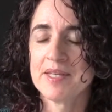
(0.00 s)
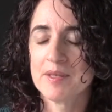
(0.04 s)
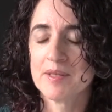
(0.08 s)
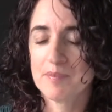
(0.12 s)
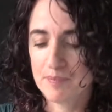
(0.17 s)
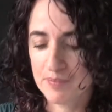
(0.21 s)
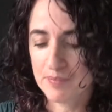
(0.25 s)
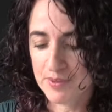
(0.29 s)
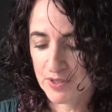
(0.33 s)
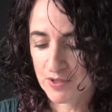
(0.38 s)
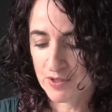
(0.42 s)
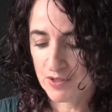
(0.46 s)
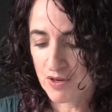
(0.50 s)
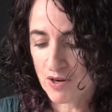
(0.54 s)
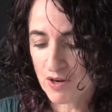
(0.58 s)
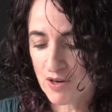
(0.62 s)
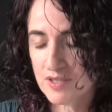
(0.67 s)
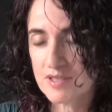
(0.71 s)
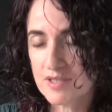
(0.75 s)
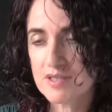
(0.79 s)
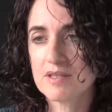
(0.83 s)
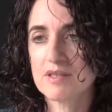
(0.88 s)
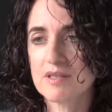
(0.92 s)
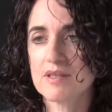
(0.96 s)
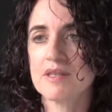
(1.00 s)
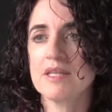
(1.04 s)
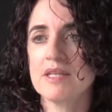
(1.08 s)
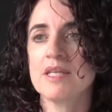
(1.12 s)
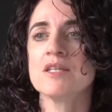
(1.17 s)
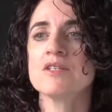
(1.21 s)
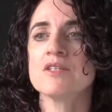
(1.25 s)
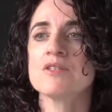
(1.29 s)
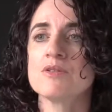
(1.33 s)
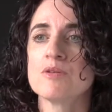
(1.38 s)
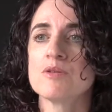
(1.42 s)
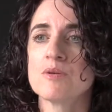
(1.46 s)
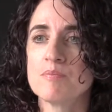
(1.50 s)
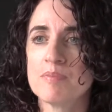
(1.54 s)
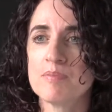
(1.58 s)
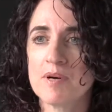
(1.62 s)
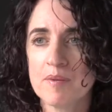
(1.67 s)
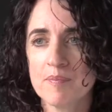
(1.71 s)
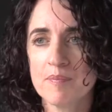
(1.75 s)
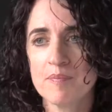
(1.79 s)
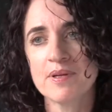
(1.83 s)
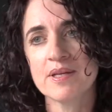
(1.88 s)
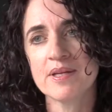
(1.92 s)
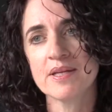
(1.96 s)
because the things you're
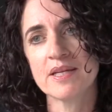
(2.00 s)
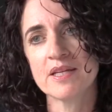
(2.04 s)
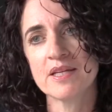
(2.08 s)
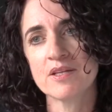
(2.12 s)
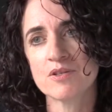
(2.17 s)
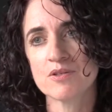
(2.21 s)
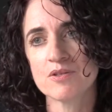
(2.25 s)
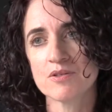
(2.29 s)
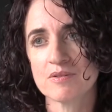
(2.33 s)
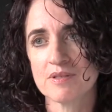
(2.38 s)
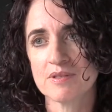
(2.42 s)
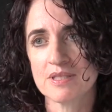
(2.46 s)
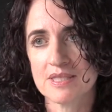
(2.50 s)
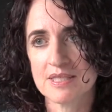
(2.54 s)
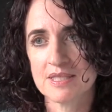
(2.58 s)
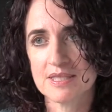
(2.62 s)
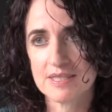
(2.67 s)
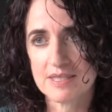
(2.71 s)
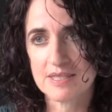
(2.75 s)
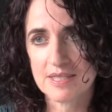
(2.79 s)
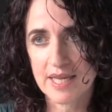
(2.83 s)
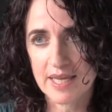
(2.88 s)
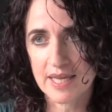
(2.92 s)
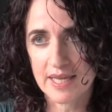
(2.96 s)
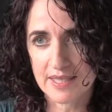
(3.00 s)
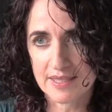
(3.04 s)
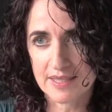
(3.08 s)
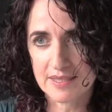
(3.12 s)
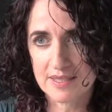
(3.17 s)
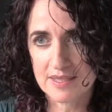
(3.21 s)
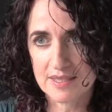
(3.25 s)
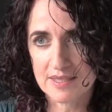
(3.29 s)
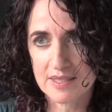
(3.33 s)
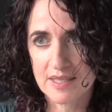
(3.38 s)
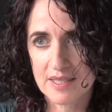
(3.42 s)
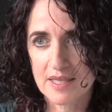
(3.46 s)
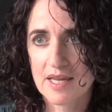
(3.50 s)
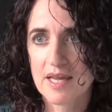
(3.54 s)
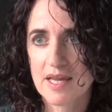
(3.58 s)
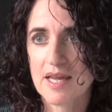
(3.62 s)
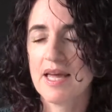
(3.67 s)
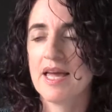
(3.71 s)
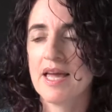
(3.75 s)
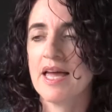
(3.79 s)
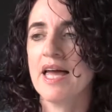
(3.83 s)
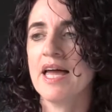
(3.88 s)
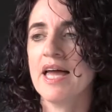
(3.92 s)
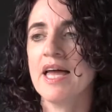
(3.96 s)
bumping into in sex
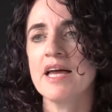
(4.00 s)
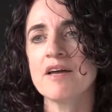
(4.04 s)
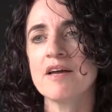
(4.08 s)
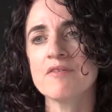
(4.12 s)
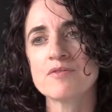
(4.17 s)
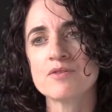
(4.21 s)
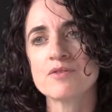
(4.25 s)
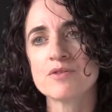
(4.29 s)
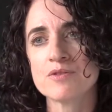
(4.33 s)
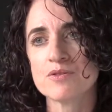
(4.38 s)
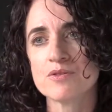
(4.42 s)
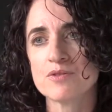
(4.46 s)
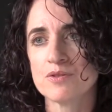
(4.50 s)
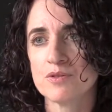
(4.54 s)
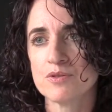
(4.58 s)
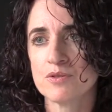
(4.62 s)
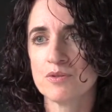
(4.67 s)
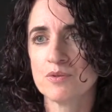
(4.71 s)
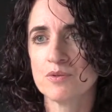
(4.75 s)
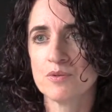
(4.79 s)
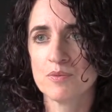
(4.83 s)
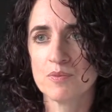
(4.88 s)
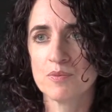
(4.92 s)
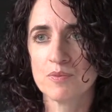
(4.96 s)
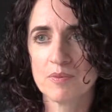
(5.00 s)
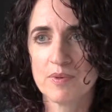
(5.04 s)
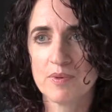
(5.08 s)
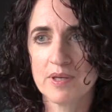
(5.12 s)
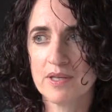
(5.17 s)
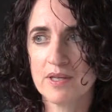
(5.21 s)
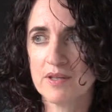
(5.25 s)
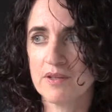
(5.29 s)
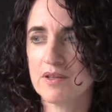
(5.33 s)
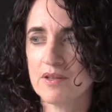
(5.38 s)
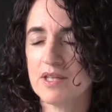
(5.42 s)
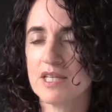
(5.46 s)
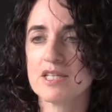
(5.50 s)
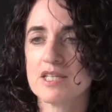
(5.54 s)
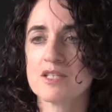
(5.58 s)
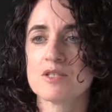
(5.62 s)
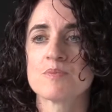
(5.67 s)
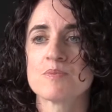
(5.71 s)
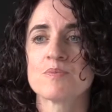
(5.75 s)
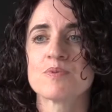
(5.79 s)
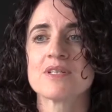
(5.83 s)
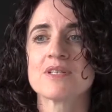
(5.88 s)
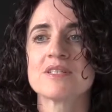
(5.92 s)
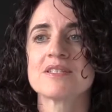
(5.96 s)
have to do with
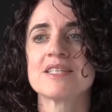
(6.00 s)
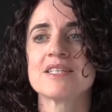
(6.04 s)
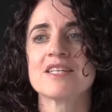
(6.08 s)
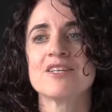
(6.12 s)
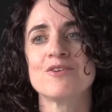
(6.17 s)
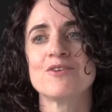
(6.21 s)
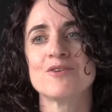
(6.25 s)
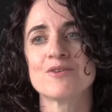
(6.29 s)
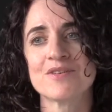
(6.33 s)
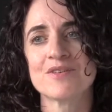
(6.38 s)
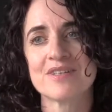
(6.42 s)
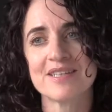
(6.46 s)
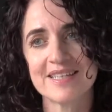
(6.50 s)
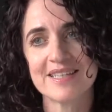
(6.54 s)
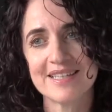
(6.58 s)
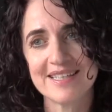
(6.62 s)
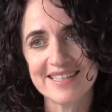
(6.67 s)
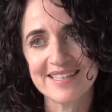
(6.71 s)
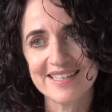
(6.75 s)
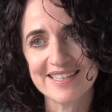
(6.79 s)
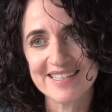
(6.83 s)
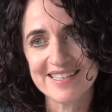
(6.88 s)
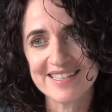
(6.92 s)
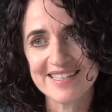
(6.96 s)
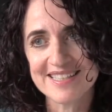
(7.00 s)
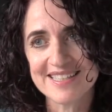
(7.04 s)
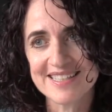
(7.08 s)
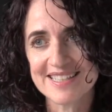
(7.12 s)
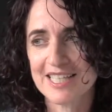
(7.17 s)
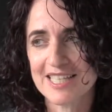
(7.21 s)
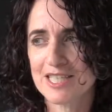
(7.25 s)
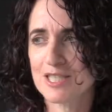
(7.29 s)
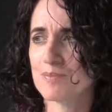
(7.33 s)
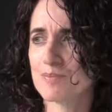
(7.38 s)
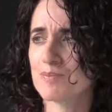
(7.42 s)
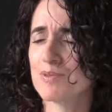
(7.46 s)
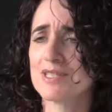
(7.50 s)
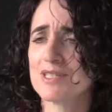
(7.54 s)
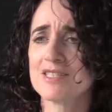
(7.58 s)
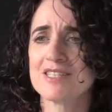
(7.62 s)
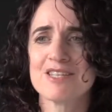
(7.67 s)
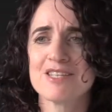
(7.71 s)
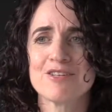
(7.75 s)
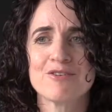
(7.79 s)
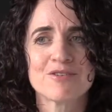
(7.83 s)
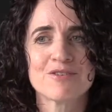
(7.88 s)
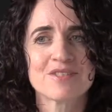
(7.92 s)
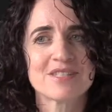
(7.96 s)
expressing your needs,
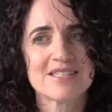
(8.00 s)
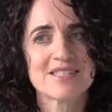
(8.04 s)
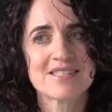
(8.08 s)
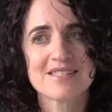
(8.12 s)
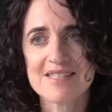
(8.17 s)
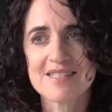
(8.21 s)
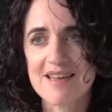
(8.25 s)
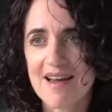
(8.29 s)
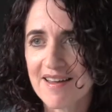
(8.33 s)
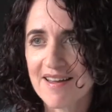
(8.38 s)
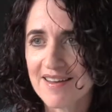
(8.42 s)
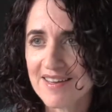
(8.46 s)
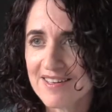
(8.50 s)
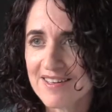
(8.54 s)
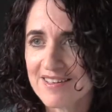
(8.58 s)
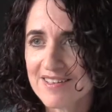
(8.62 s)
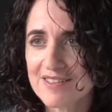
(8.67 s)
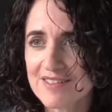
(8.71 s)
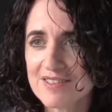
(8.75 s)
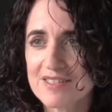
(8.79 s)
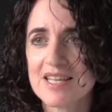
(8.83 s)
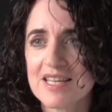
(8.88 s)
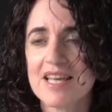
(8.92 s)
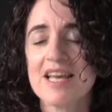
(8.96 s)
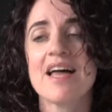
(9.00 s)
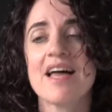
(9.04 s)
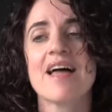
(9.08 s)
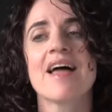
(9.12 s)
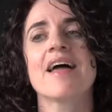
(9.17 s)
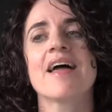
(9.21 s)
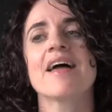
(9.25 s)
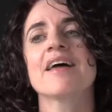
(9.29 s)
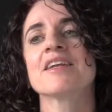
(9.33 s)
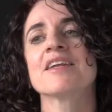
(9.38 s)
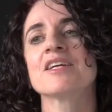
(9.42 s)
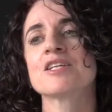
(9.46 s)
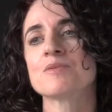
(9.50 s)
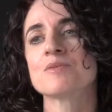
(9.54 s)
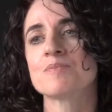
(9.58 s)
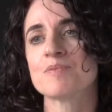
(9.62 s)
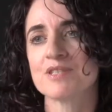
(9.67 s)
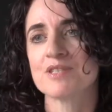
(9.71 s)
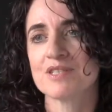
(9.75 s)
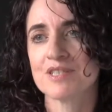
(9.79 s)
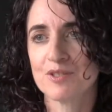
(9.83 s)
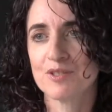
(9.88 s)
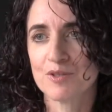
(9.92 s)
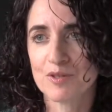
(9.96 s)
expressing your desires, and
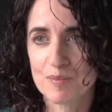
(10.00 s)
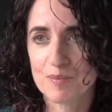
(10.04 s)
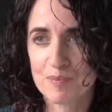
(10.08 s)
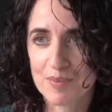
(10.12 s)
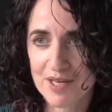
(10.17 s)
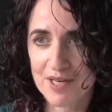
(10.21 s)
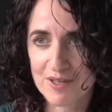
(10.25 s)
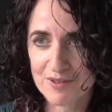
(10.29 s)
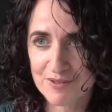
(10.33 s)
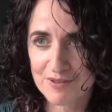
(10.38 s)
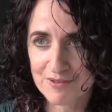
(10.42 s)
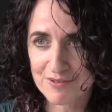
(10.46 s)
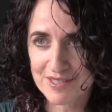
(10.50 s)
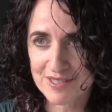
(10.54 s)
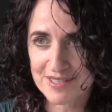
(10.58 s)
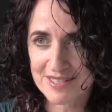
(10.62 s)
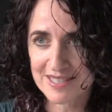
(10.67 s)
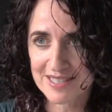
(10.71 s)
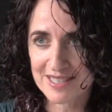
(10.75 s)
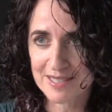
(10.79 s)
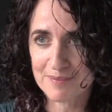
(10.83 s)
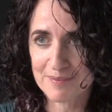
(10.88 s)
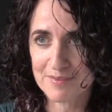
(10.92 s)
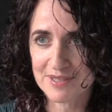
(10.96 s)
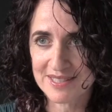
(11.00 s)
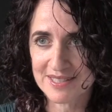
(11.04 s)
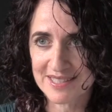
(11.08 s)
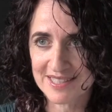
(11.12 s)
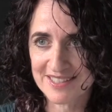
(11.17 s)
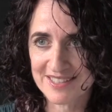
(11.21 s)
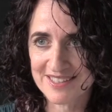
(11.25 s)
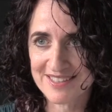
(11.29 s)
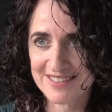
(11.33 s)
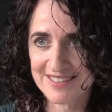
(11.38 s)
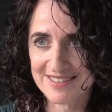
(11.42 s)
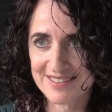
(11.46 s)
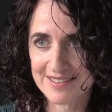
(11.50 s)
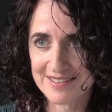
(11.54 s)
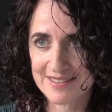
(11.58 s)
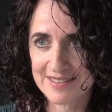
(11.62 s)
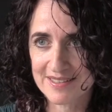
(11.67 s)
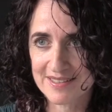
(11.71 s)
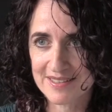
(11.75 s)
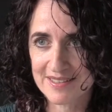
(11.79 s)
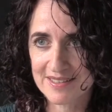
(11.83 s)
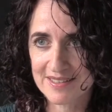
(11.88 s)
expressing your boundaries and limitations.